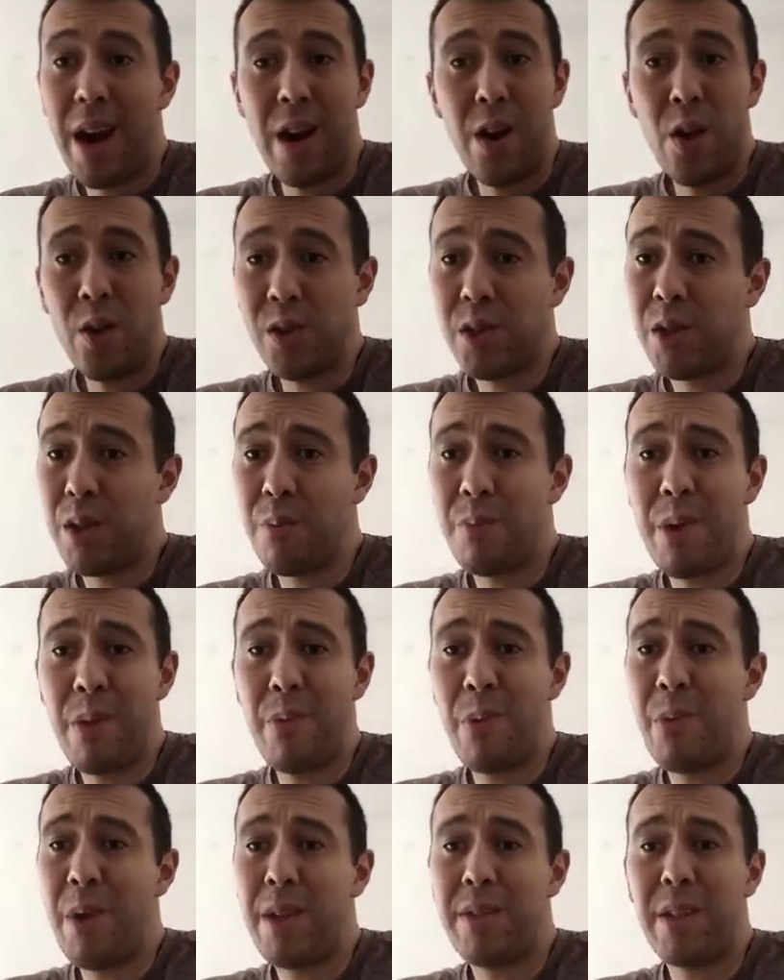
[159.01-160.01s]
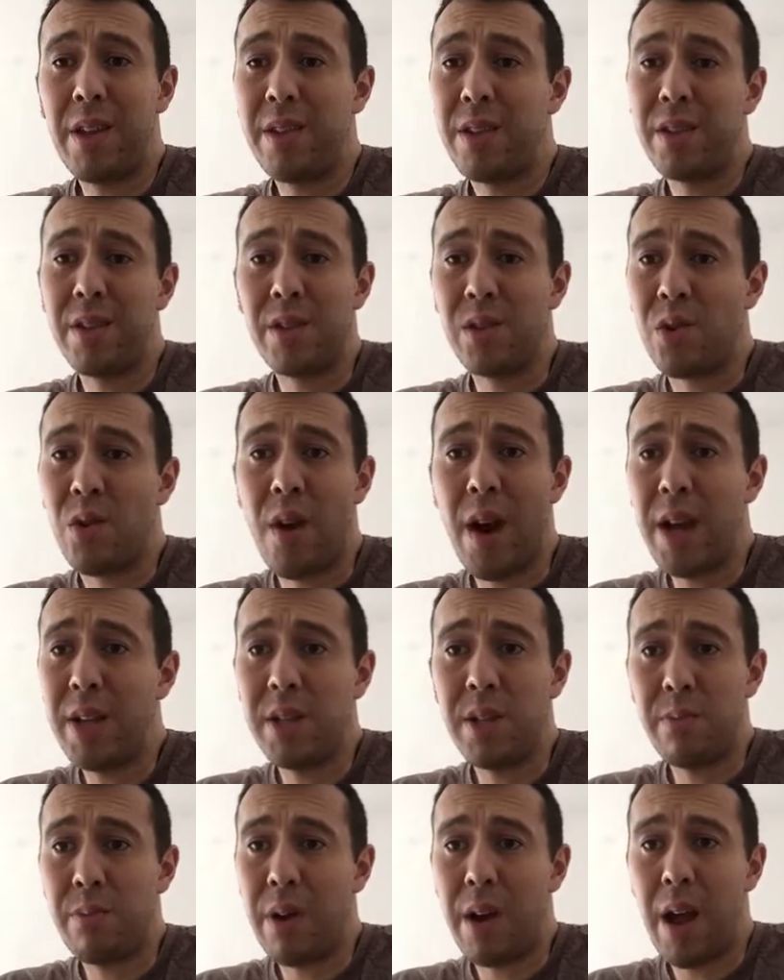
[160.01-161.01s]
I know some people might think this is
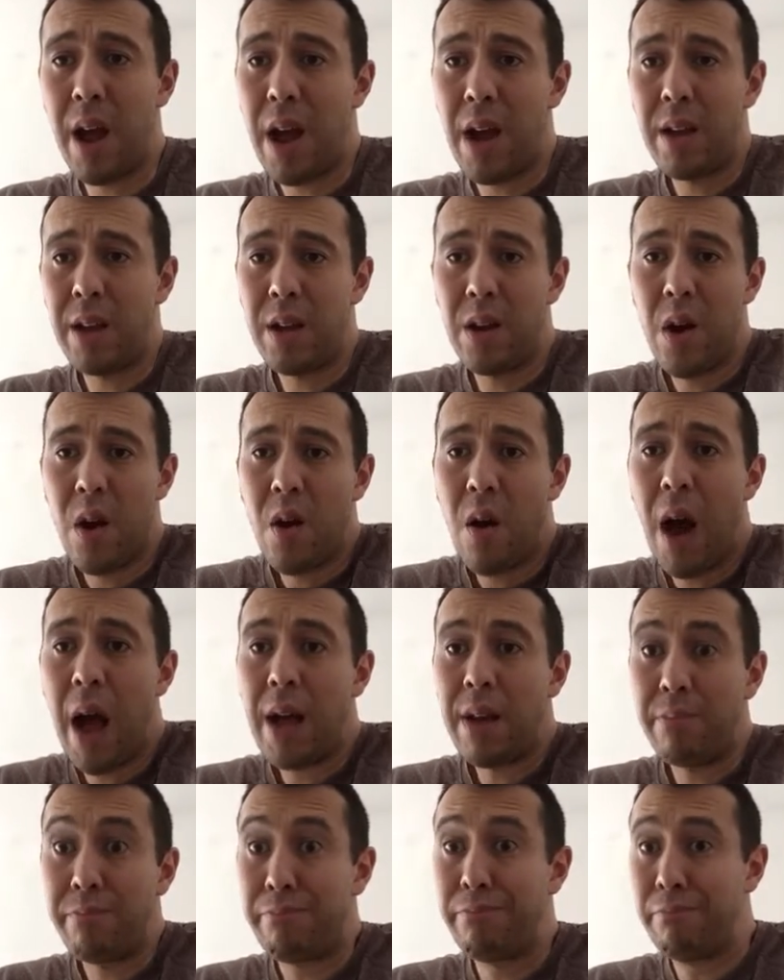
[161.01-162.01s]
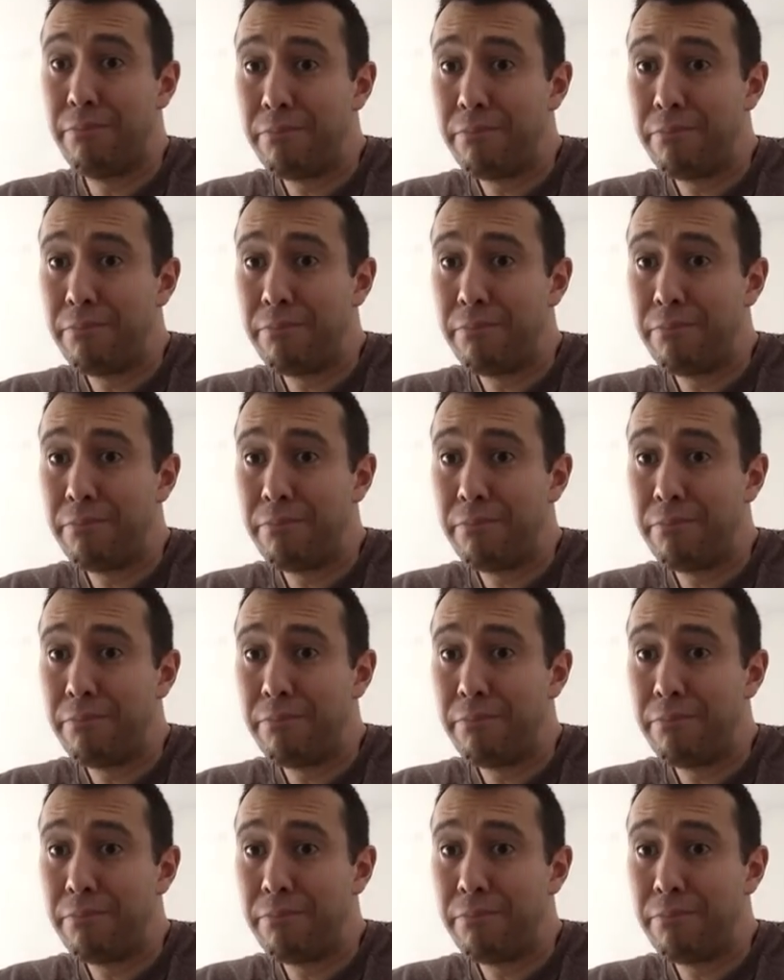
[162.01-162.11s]
crazy, but I